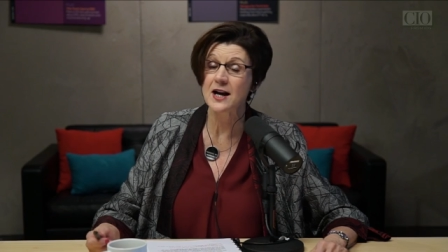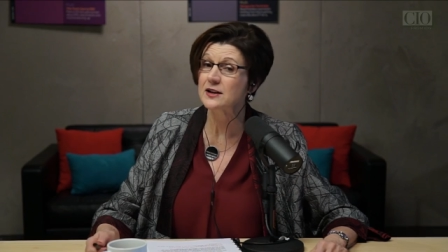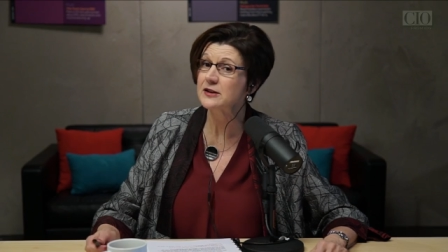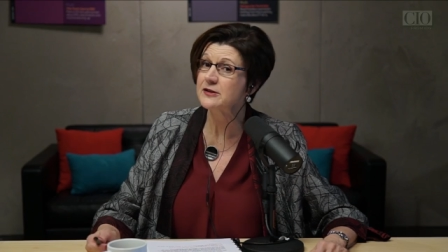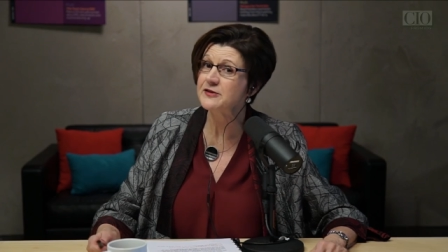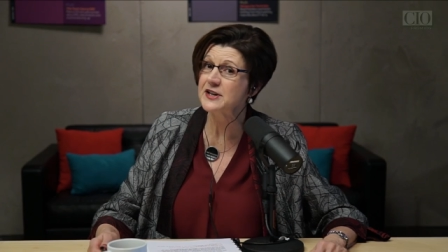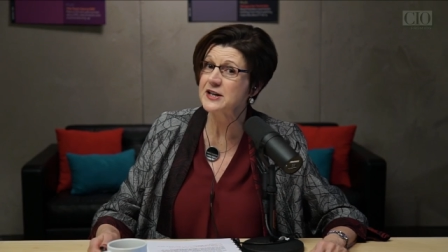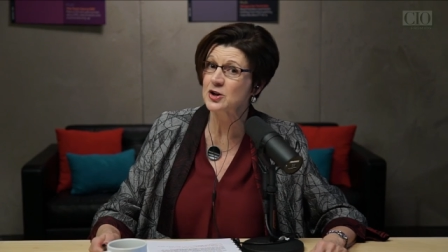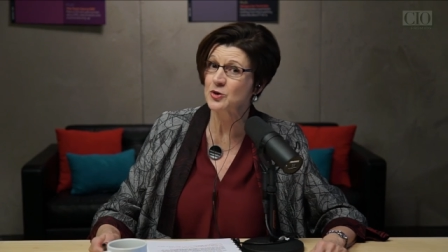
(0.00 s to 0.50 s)

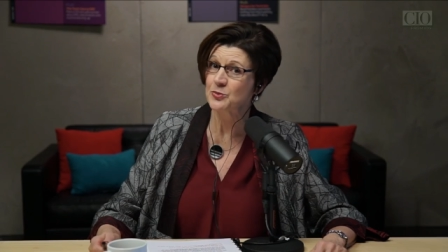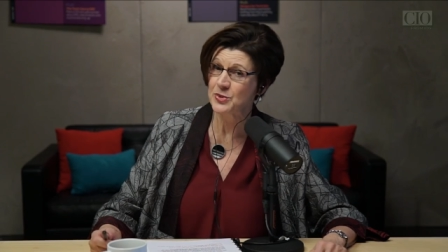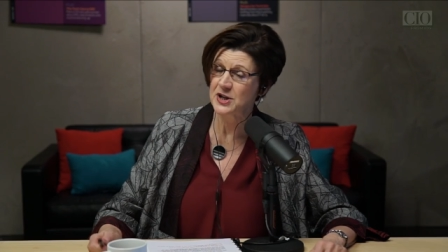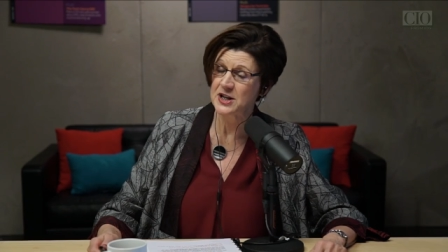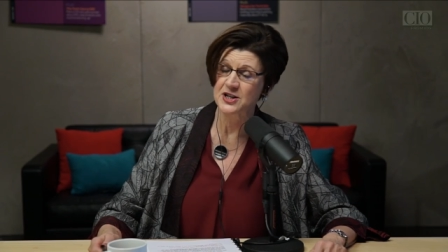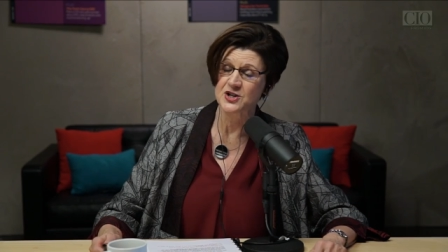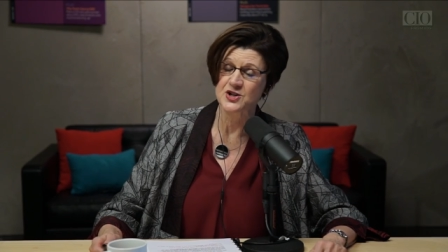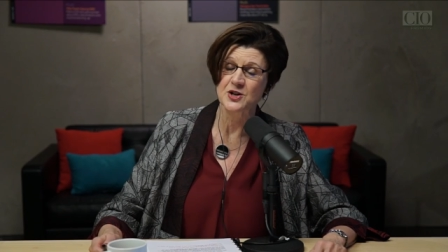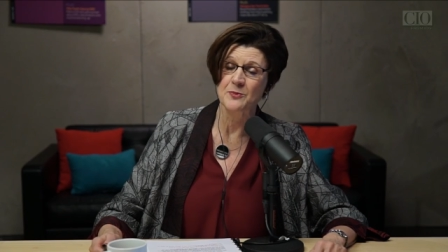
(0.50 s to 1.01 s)
elevator
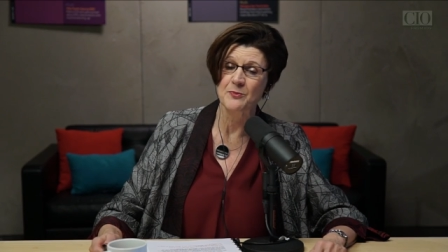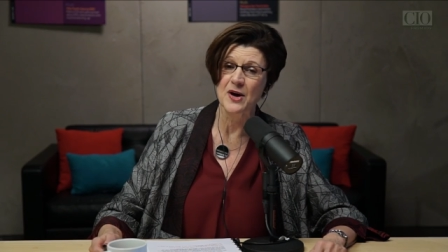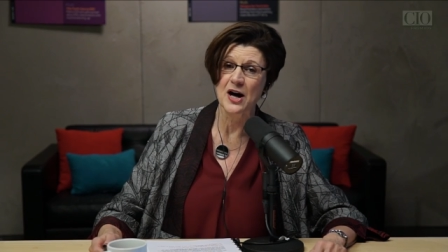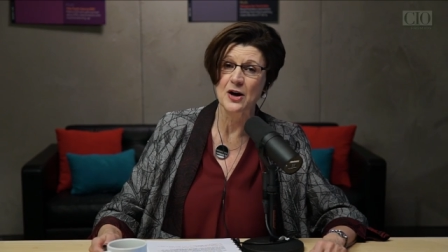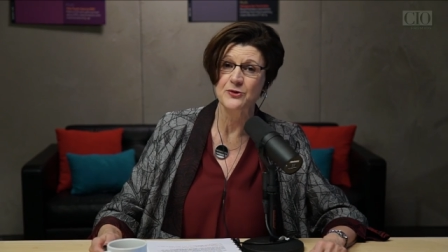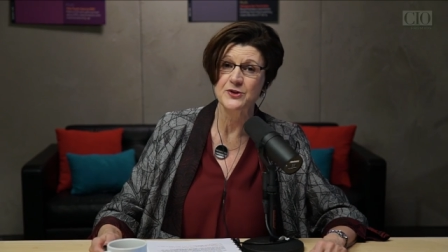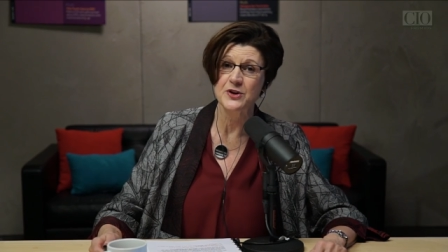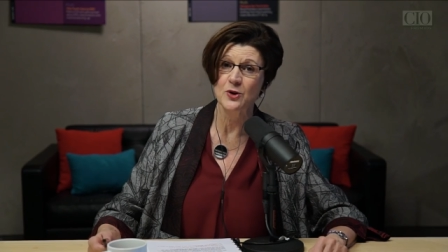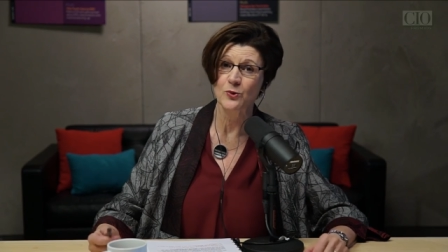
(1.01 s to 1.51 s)
pitch
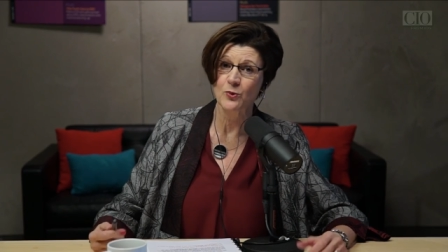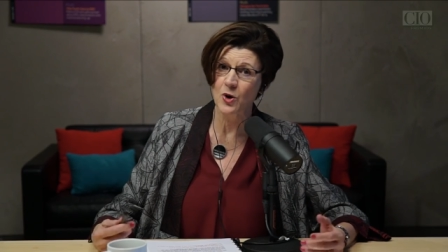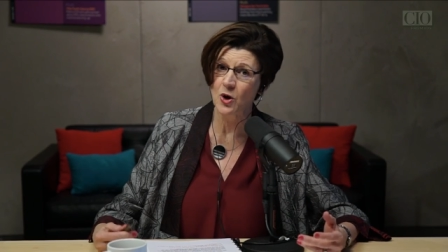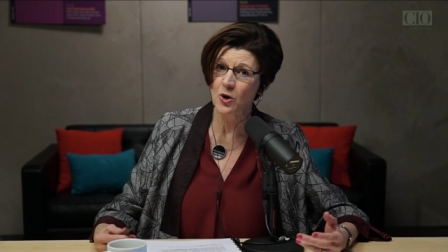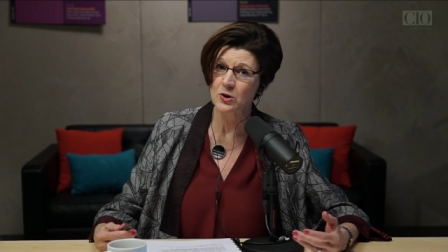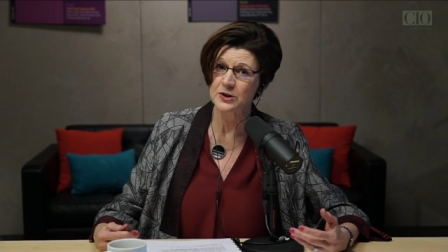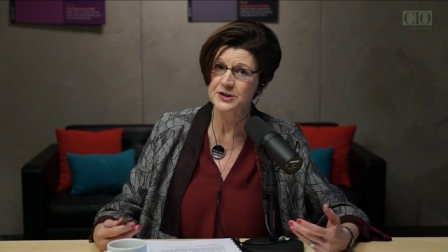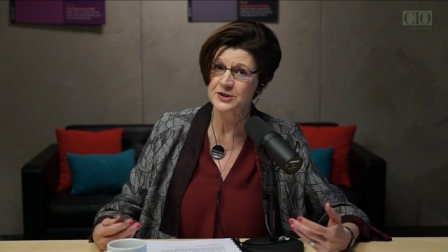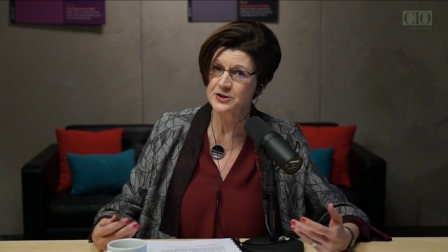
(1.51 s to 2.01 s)
about their
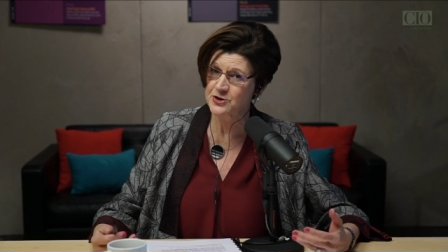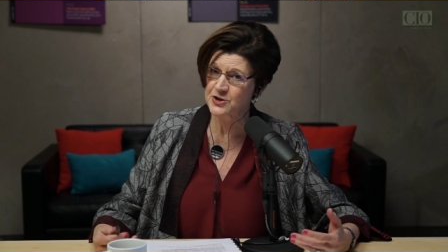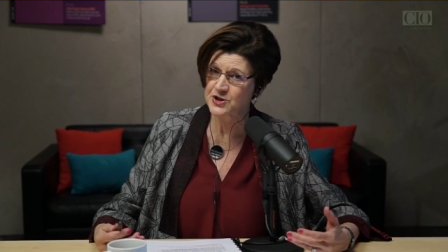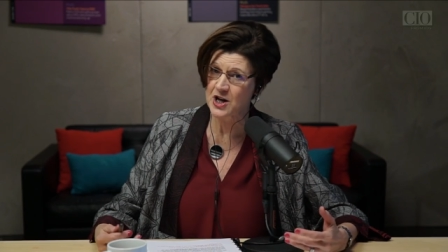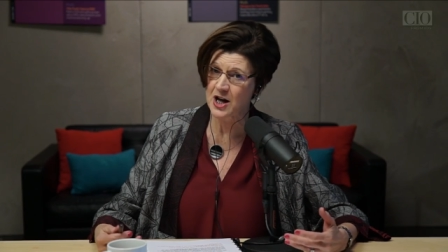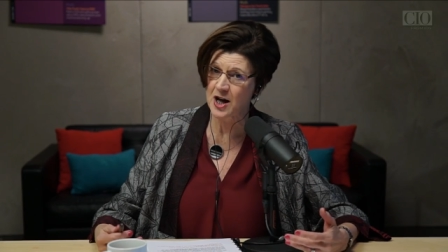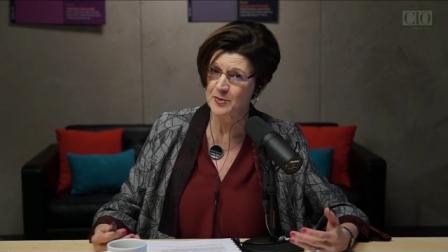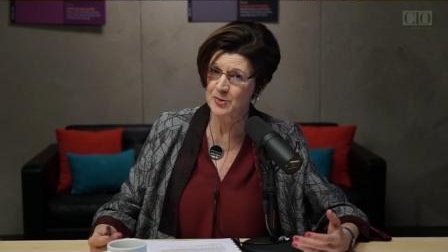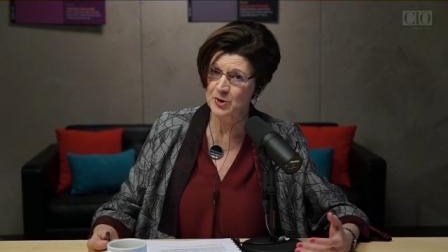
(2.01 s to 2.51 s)
role and their
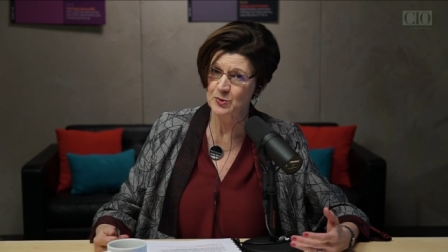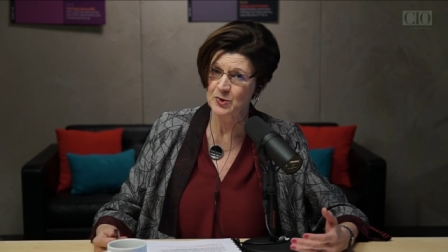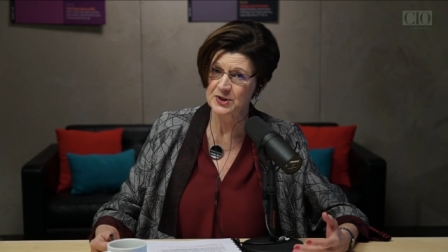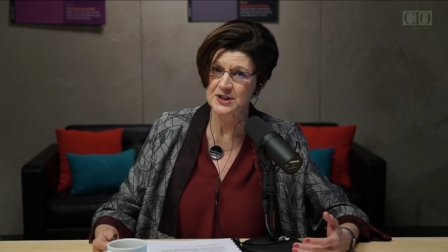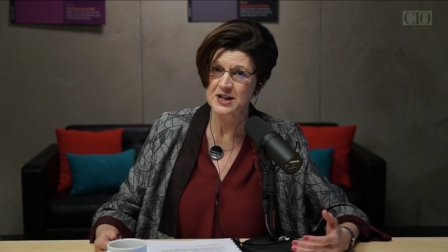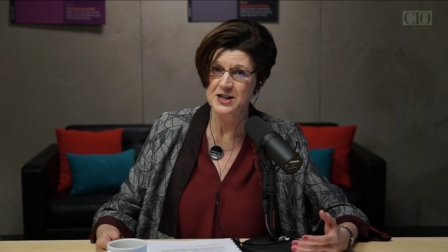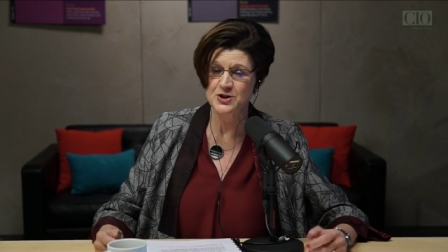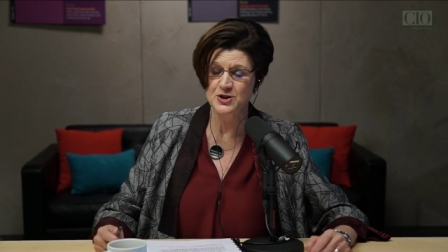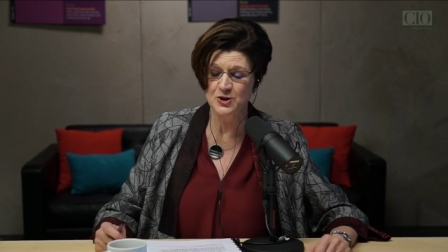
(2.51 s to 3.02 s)
job and
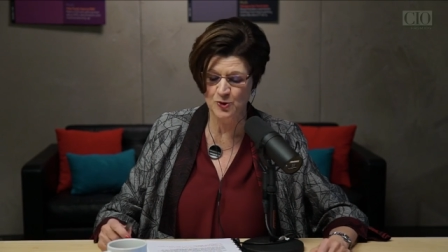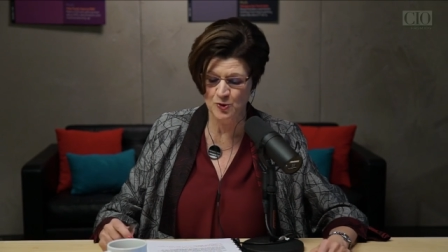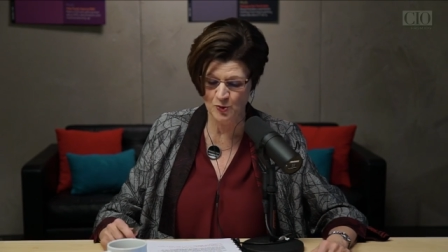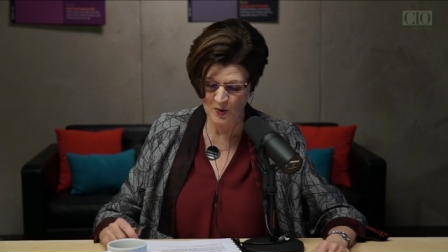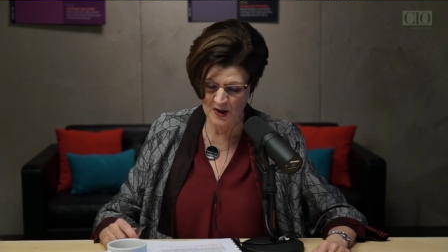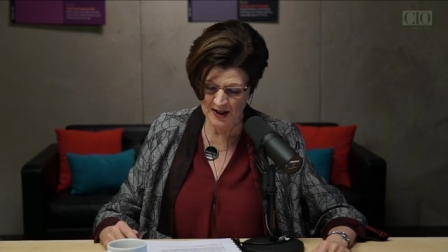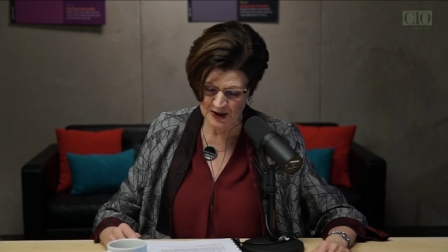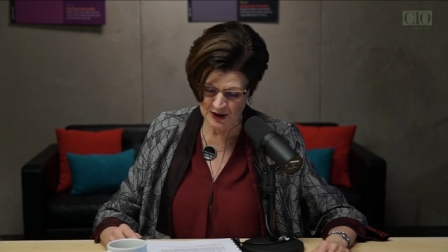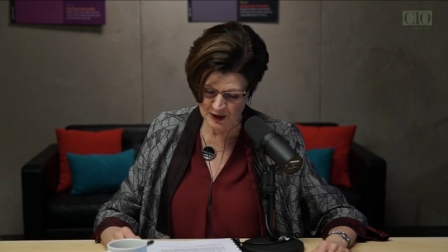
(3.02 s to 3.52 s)
what they do
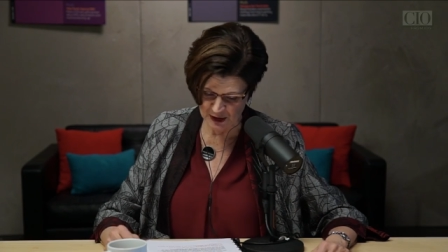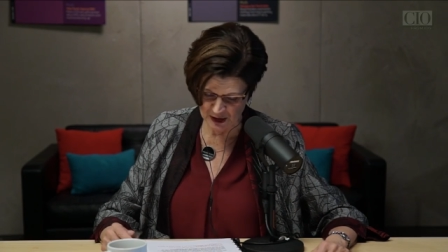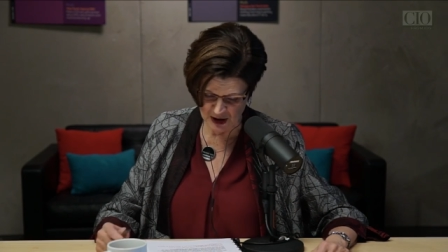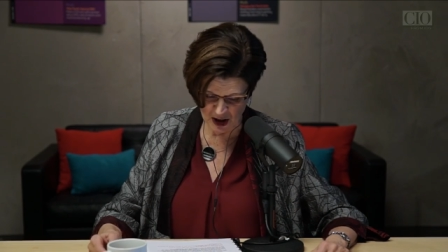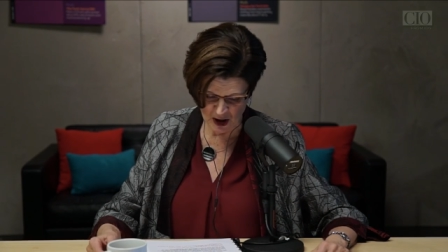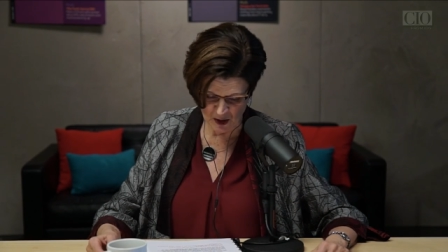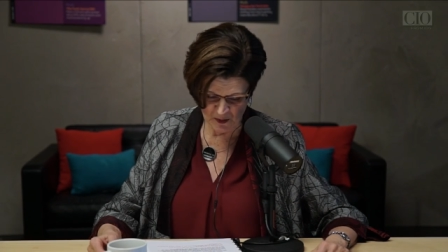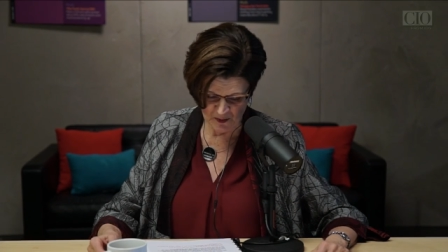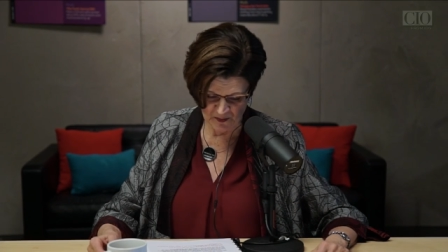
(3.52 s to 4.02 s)
ready to
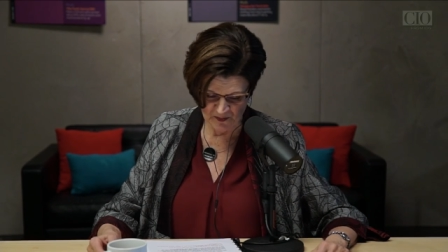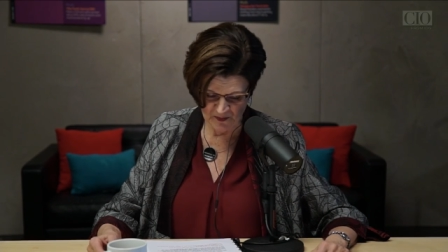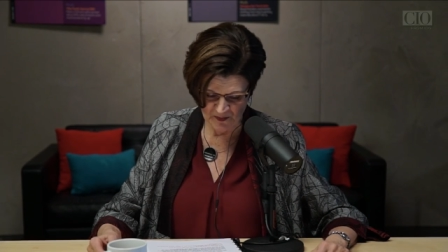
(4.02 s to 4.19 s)
go,